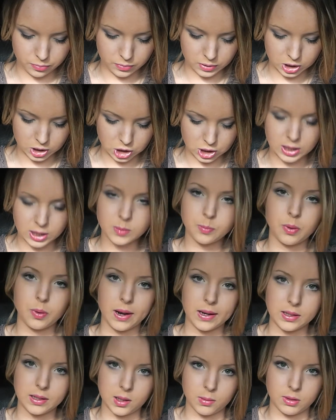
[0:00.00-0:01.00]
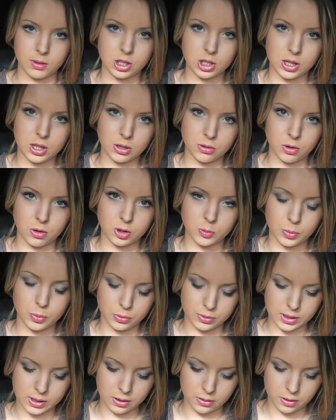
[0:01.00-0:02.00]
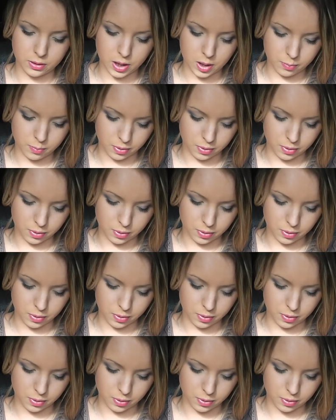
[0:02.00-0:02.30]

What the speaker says: She is brain damaged. They do a hospital scan on her